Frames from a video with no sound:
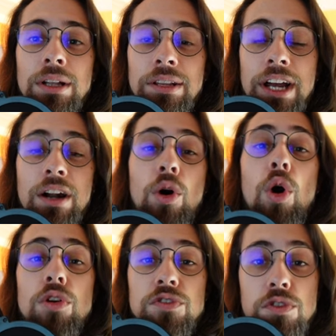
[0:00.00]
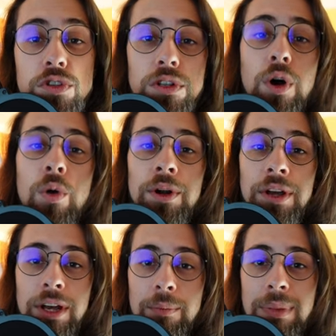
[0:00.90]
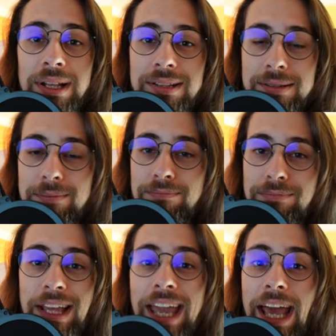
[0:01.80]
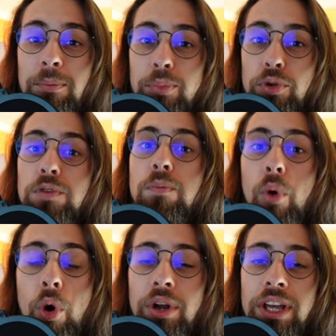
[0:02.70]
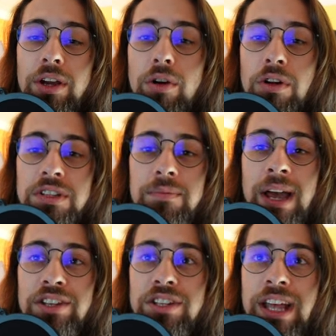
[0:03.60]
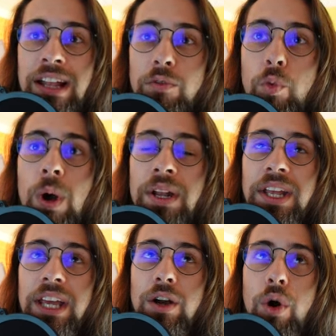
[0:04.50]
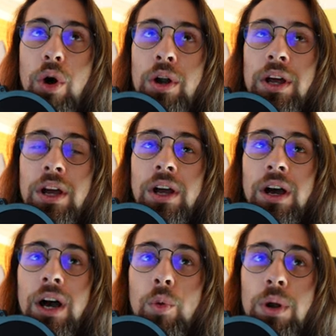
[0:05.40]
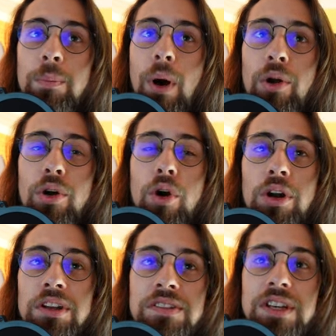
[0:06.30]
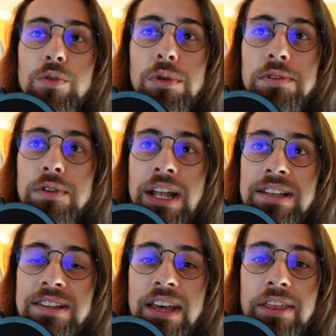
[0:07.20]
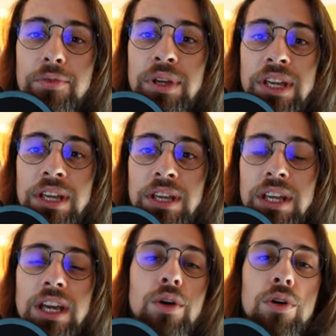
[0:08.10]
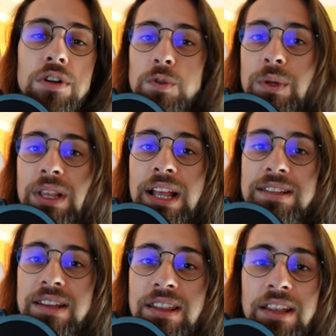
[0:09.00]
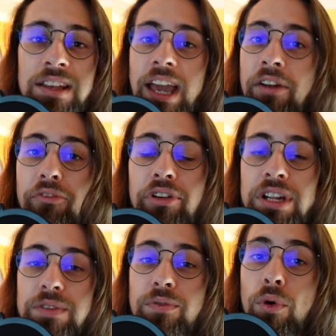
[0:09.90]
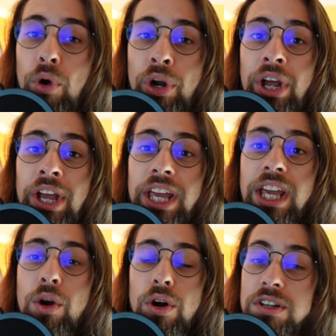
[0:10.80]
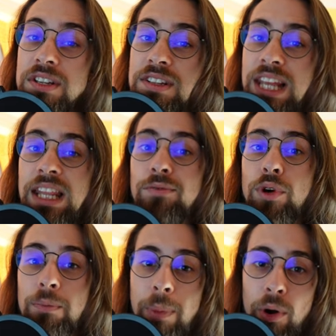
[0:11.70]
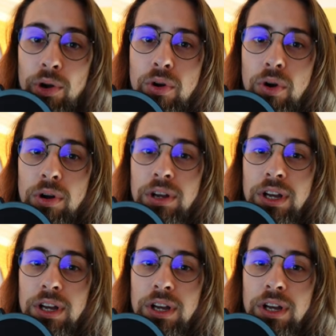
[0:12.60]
They are also slower, but they can put more E cores. Imagine that one E core, one power core is equal to, let's say, 3 E cores, but let's say they can fit 4 E cores instead of one power core.